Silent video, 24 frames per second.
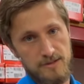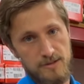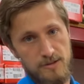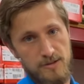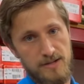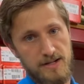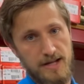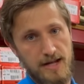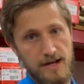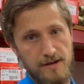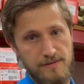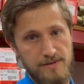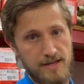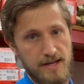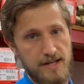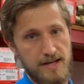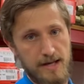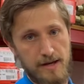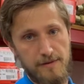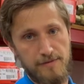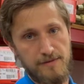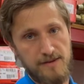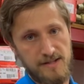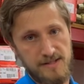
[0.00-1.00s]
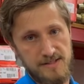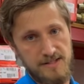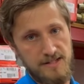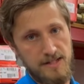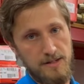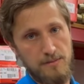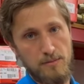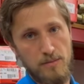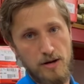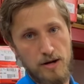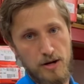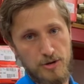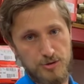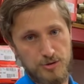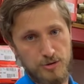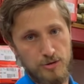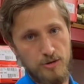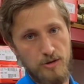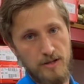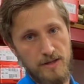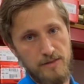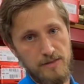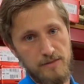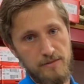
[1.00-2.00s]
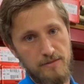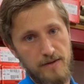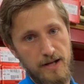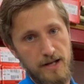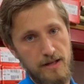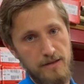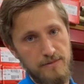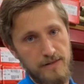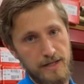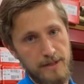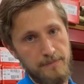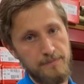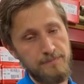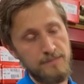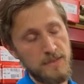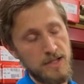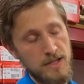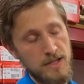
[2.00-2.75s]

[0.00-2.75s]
going to have that FSD module in the valving.